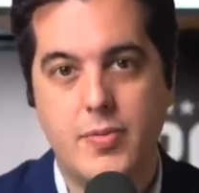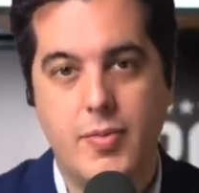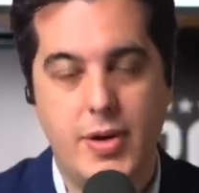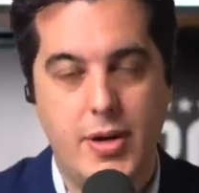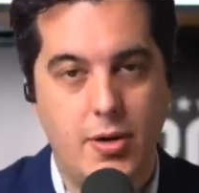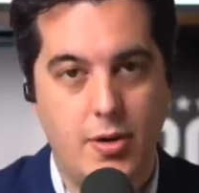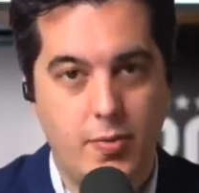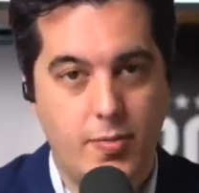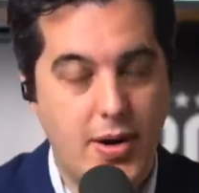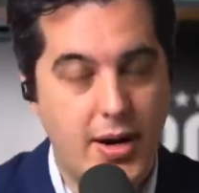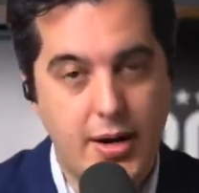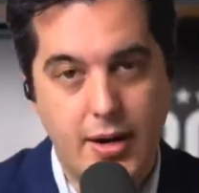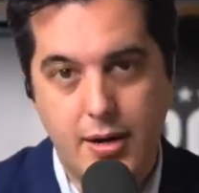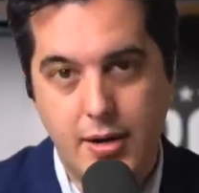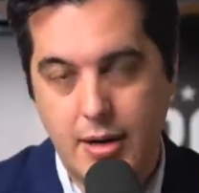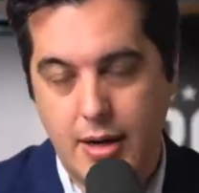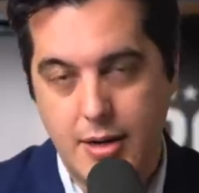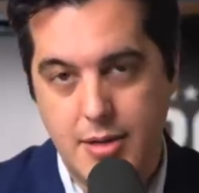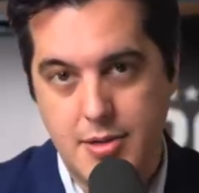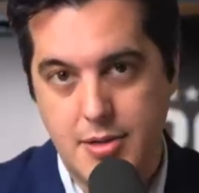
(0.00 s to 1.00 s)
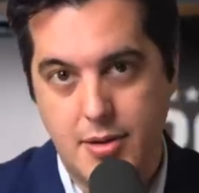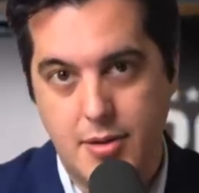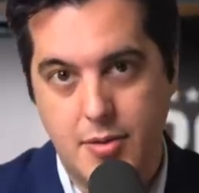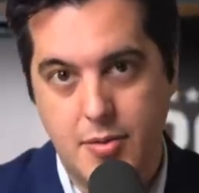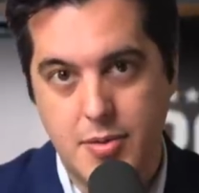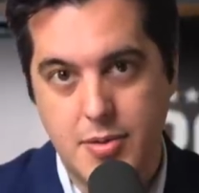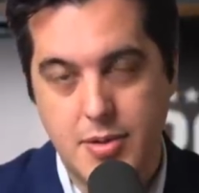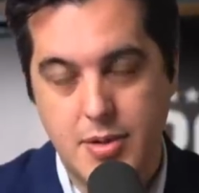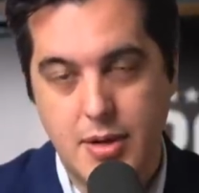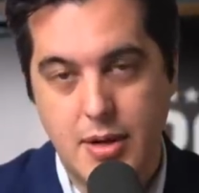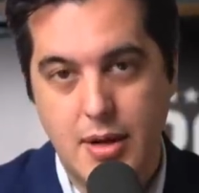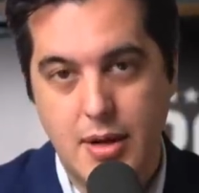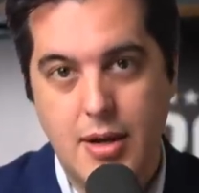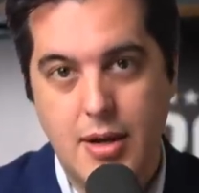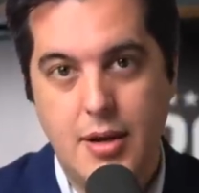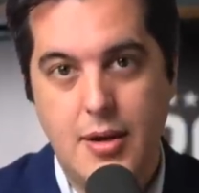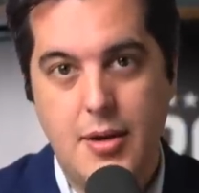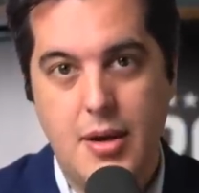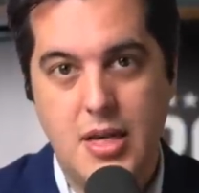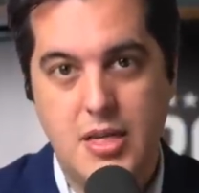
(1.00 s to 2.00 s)
We don't recognize those
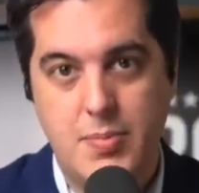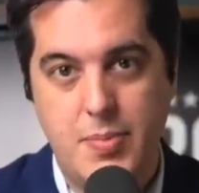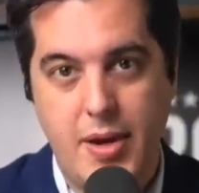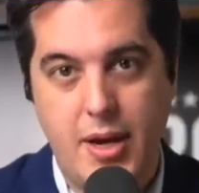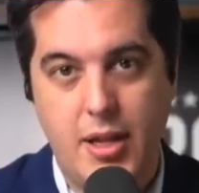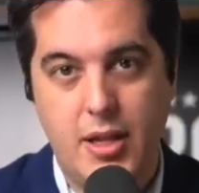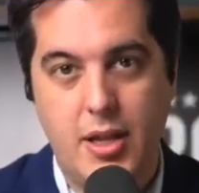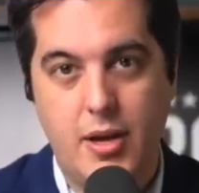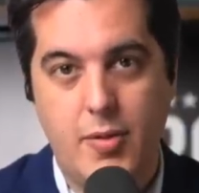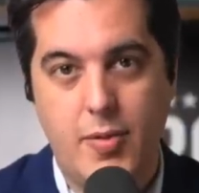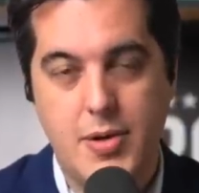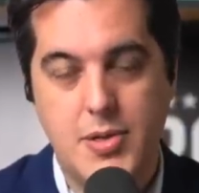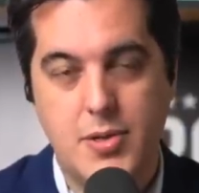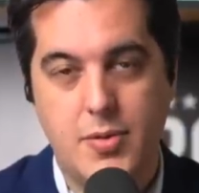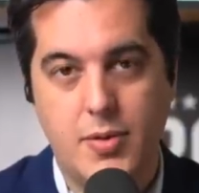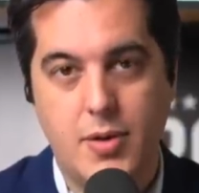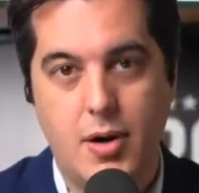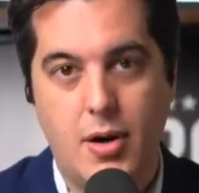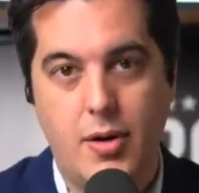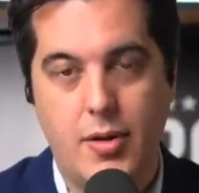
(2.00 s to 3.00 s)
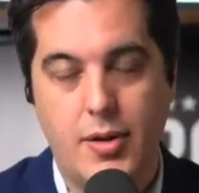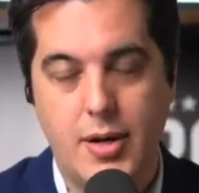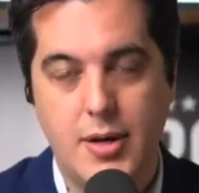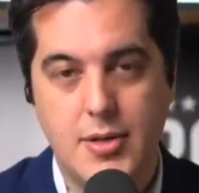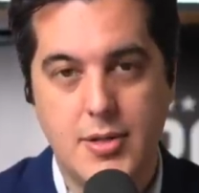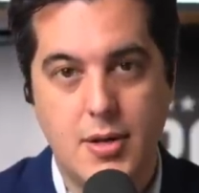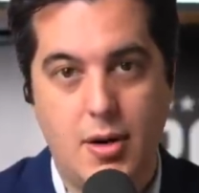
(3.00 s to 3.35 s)
as being the original colonies,